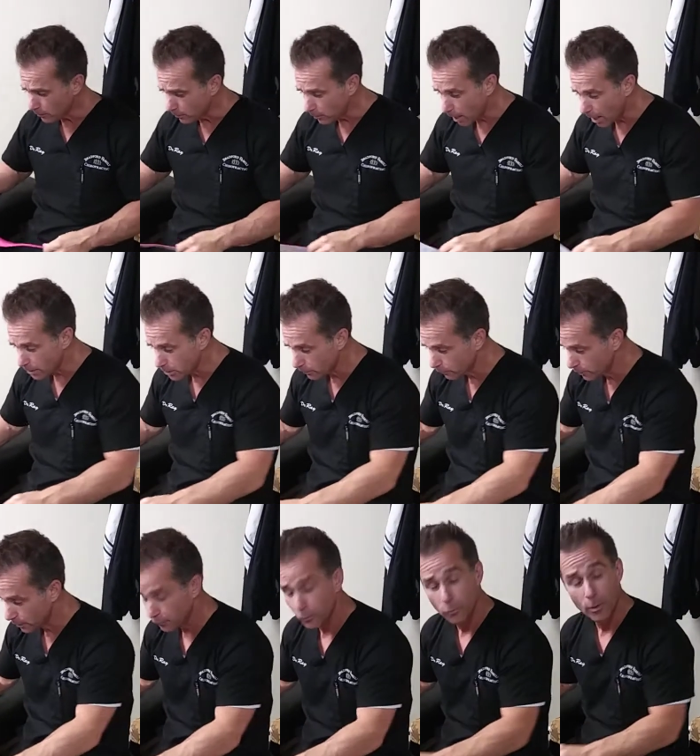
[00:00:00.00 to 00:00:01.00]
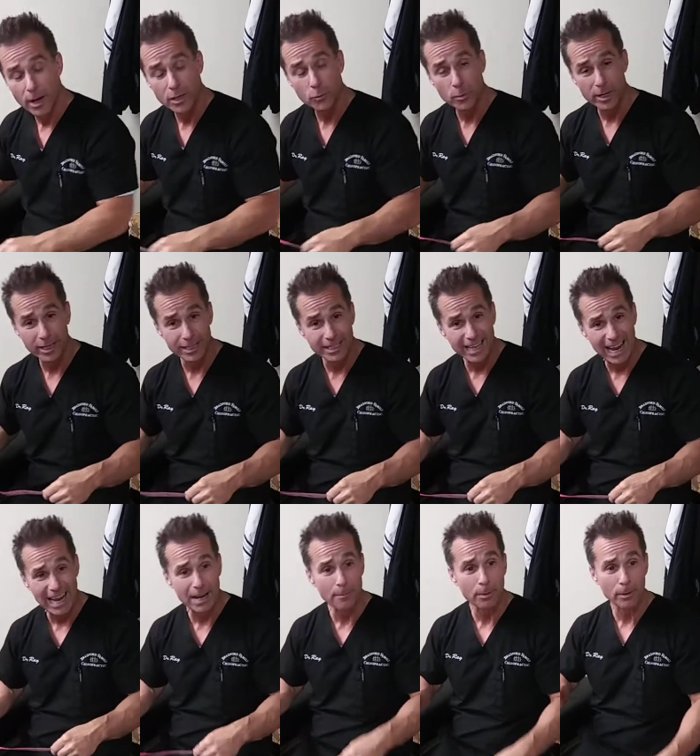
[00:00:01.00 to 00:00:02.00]
lots of different ways we can
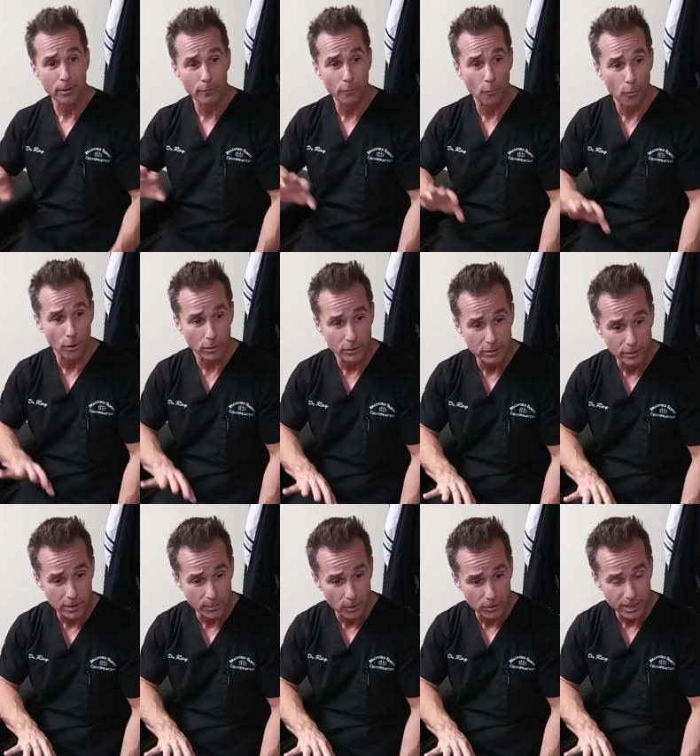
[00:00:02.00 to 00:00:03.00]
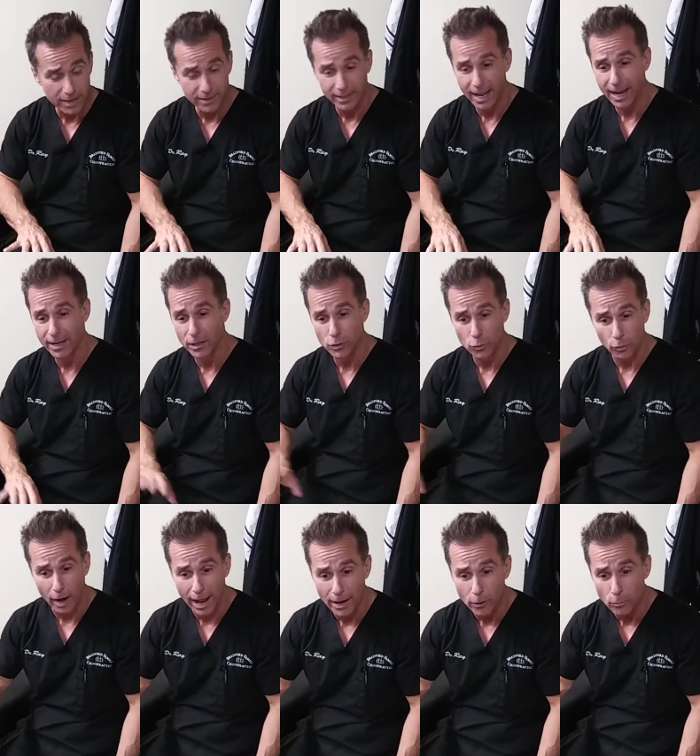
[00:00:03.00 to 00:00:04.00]
tape for tibial tendonitis
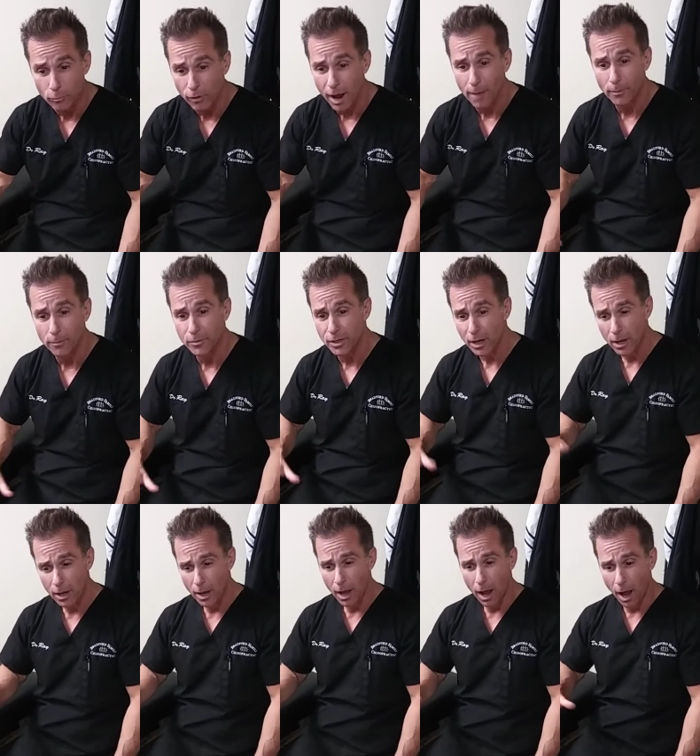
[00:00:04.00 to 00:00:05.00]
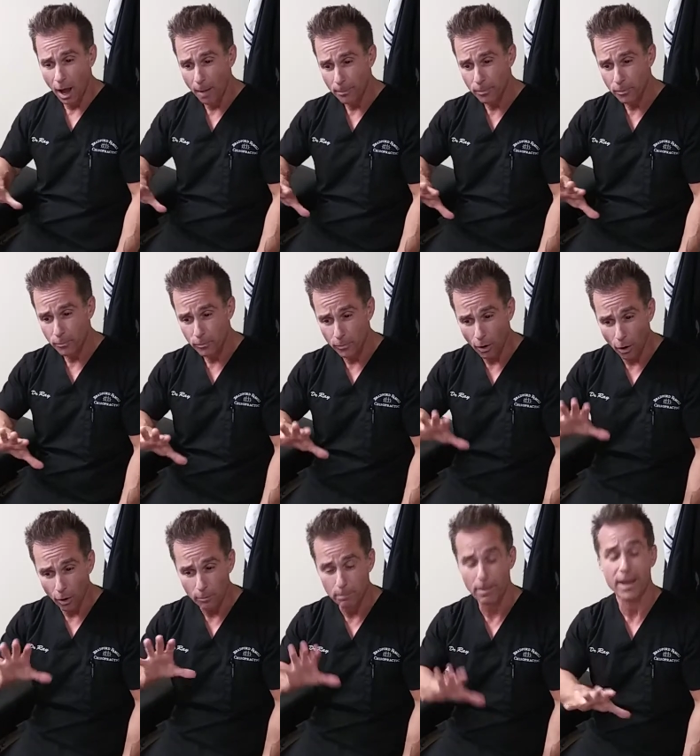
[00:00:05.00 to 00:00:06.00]
or ankle problems. Um,
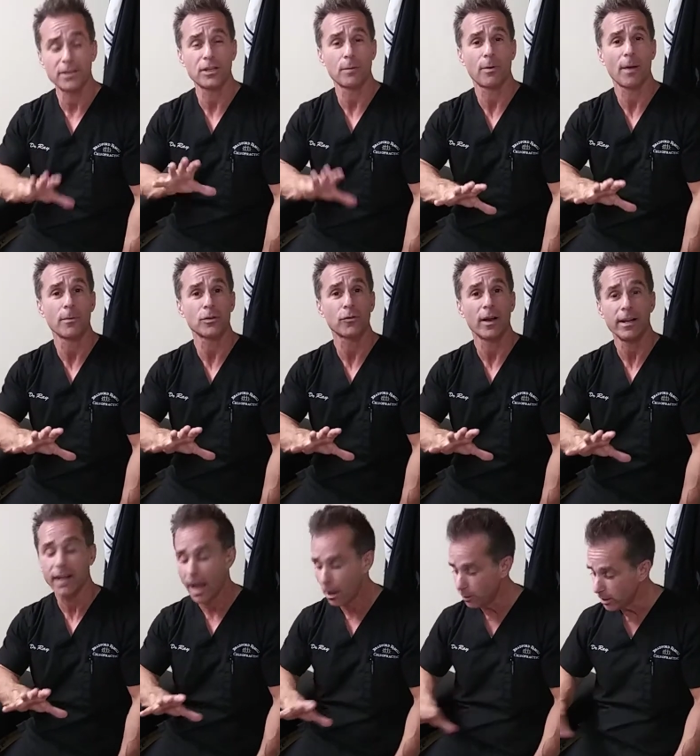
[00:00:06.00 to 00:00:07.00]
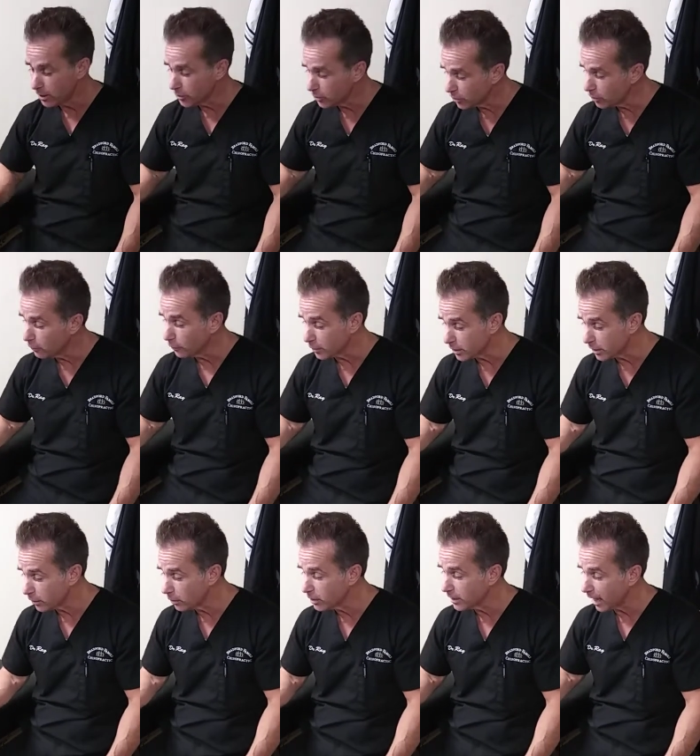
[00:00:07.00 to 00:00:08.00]
our basic premise right now is to
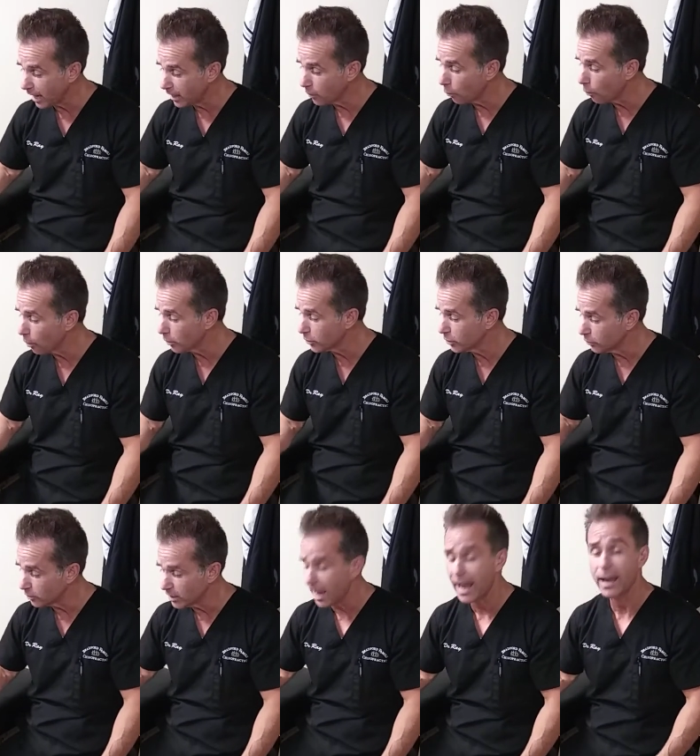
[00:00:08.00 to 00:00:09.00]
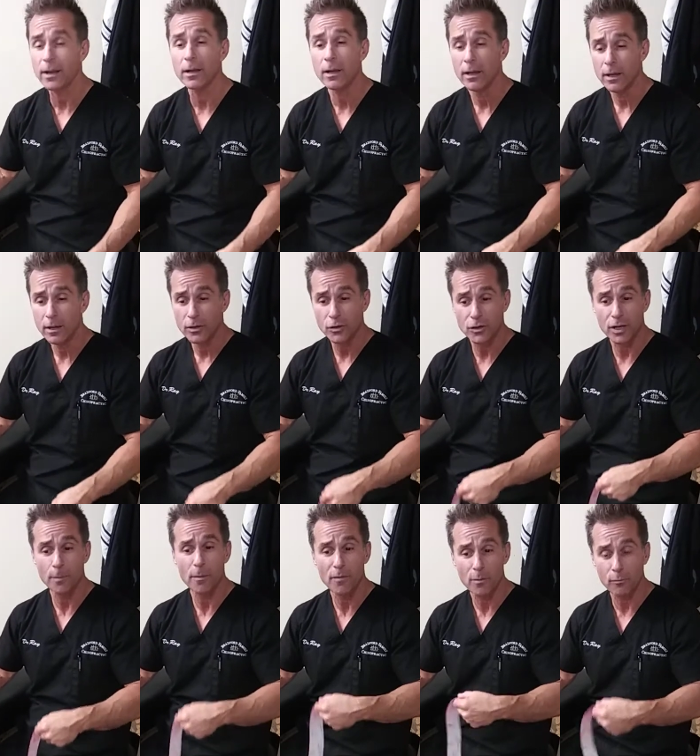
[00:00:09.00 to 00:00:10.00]
facilitate or to take
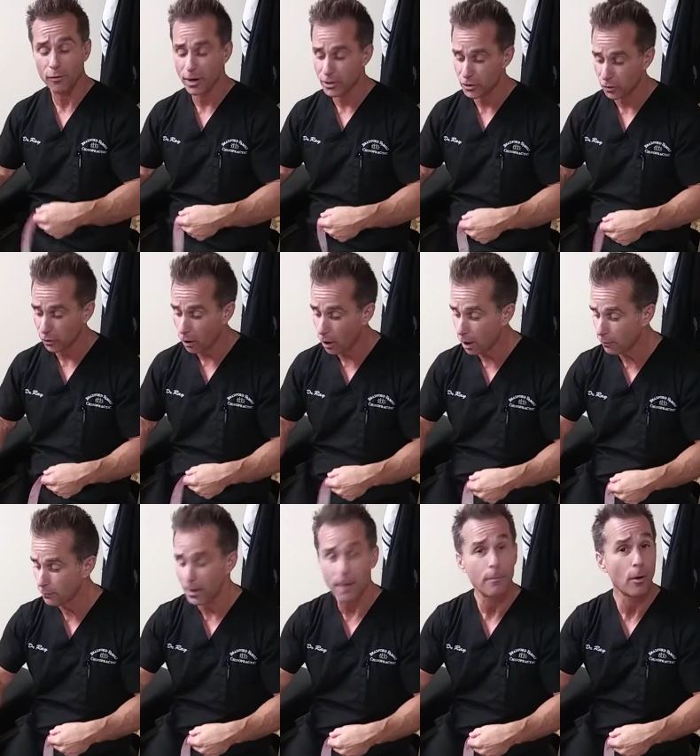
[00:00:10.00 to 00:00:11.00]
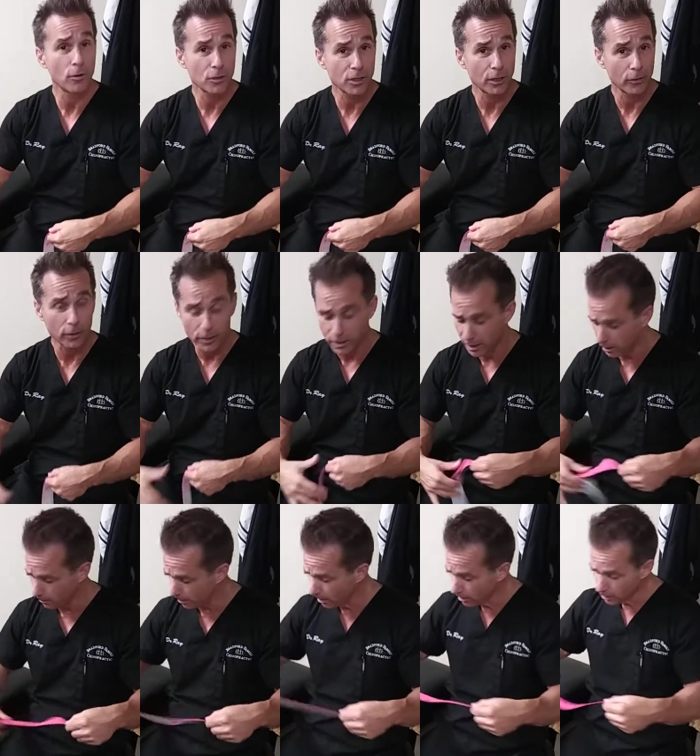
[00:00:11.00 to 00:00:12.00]
some of the pressure off that posterior
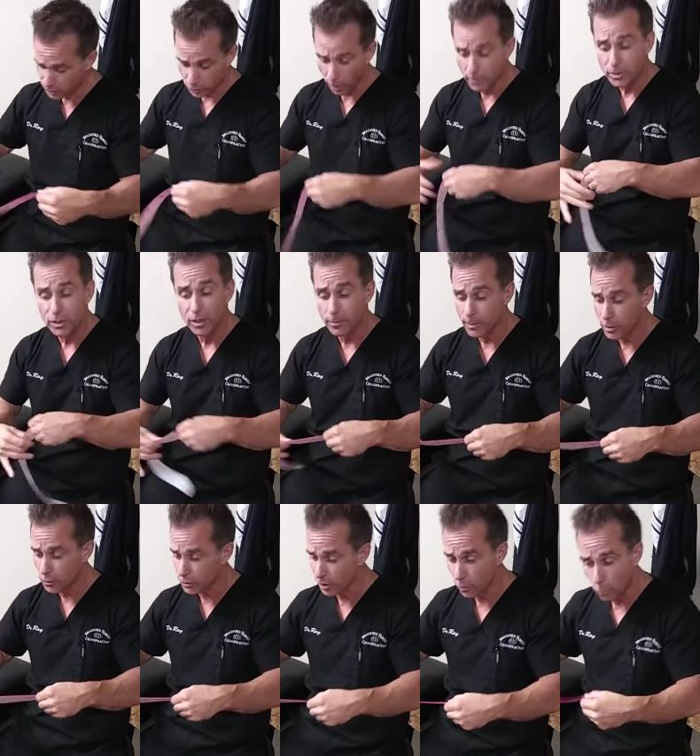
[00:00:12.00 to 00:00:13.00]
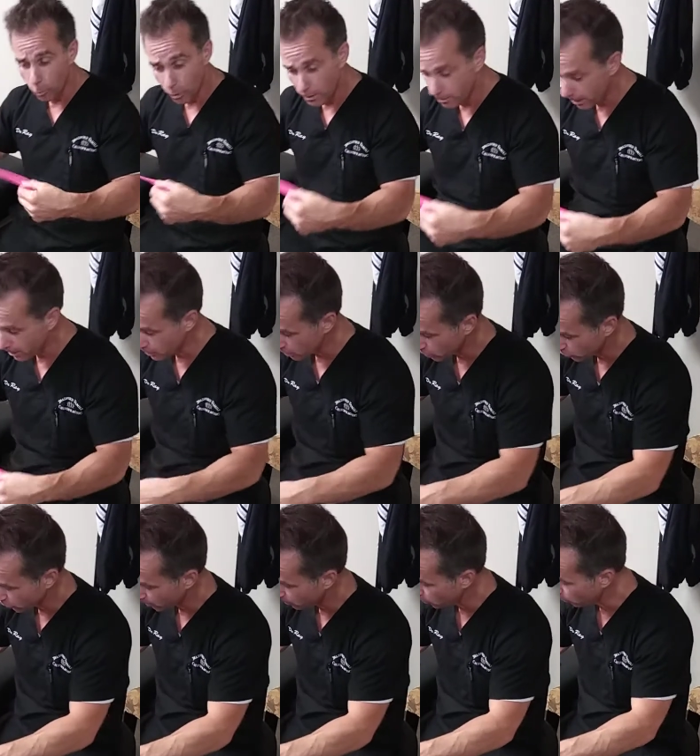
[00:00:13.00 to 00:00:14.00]
tib. So I'm just going to be using one basic
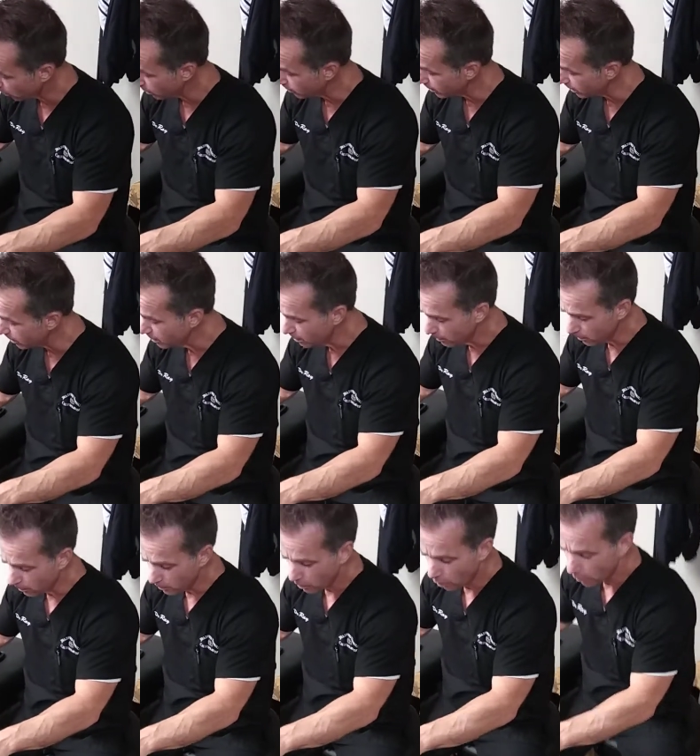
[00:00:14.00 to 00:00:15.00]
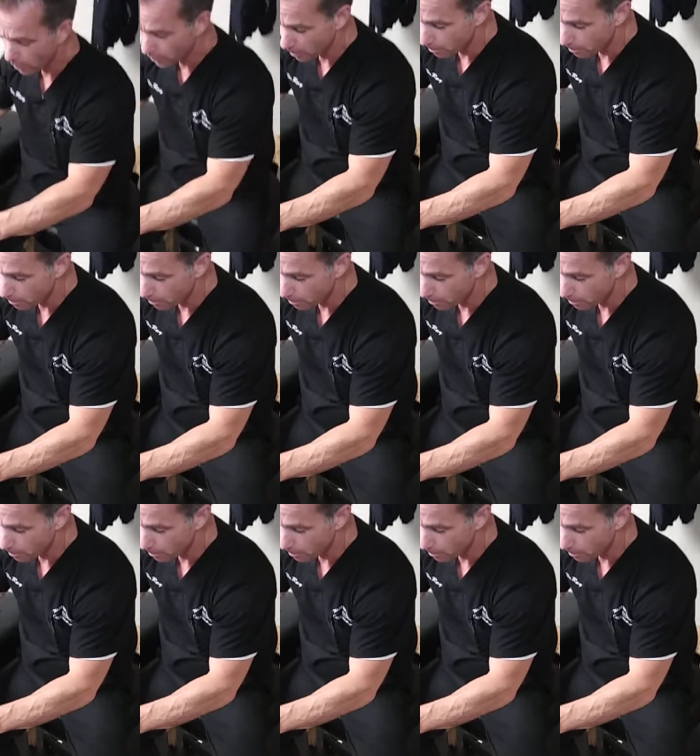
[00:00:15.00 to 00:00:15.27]
strip and we're going to be going the